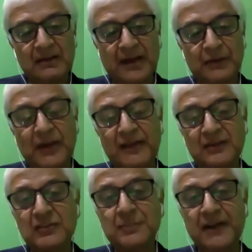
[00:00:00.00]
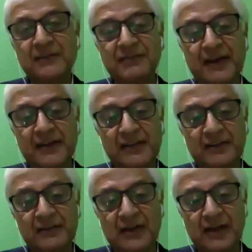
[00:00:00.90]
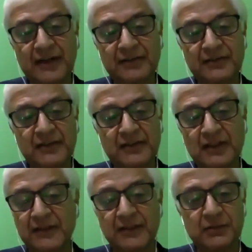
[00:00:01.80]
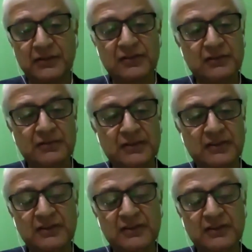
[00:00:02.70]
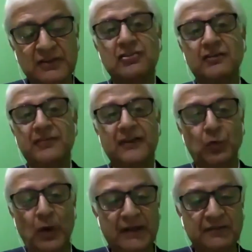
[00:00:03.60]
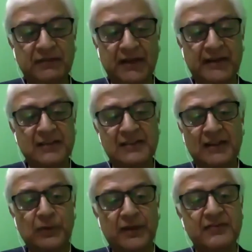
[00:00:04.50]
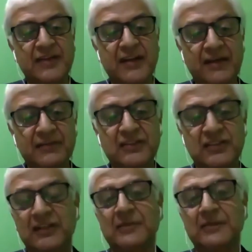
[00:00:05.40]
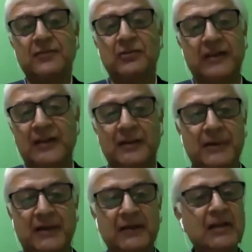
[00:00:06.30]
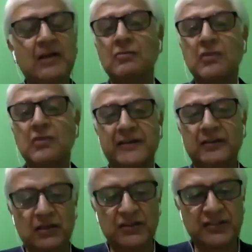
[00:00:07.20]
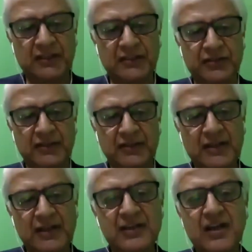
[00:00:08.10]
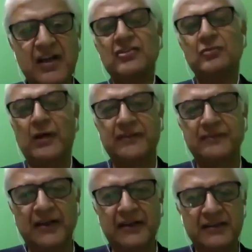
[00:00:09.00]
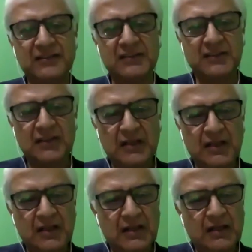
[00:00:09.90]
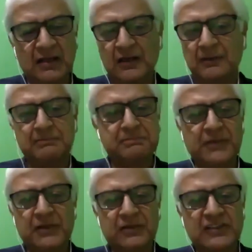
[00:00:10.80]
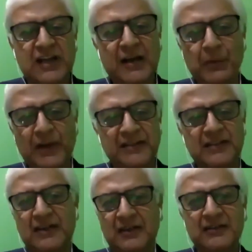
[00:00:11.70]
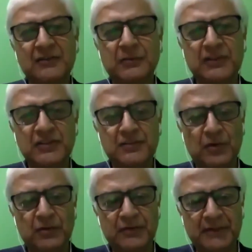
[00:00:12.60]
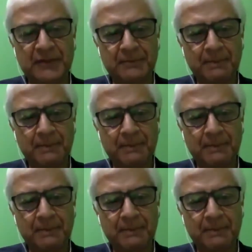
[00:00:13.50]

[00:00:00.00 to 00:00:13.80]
And when spring finally arrived, there was these catastrophic wildfires that we have never seen before in Nepal, right across the country, nationwide fires. You know, the sky went dark with the smoke from it.